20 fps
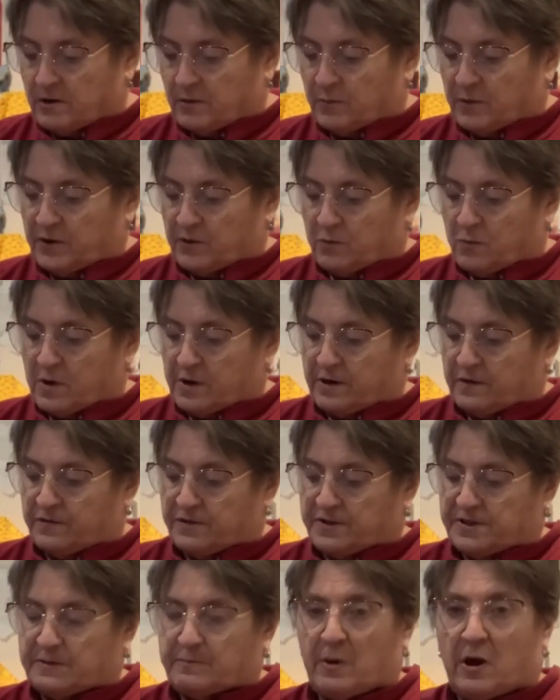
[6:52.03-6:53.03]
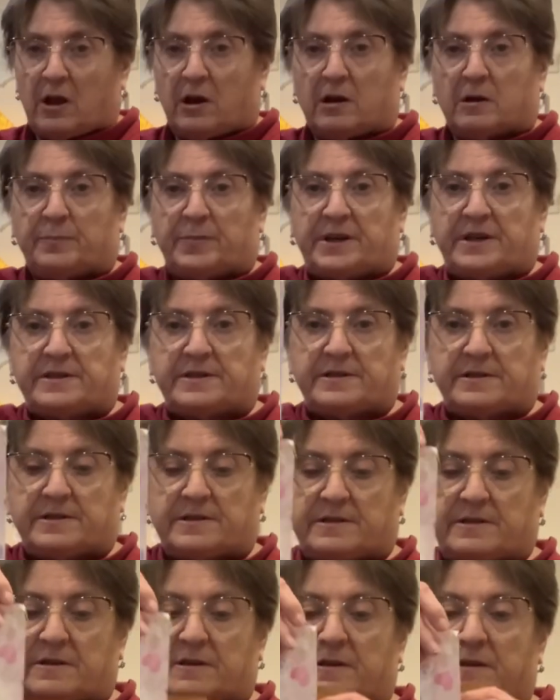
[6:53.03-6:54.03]
with one of the smaller
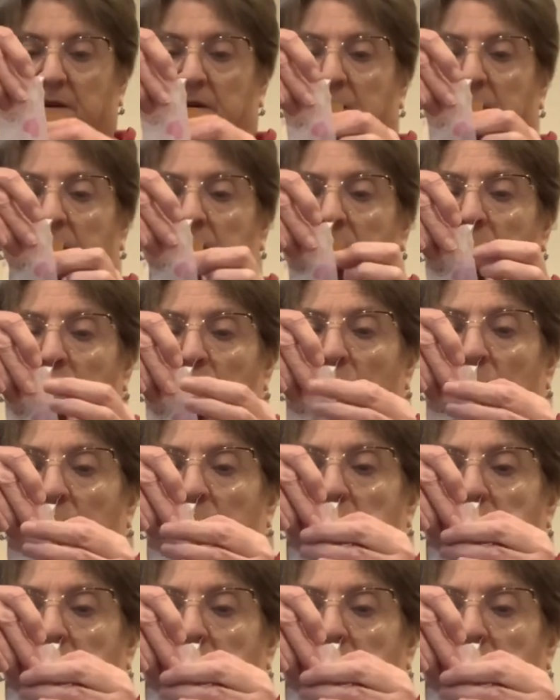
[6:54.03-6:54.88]
pieces, put it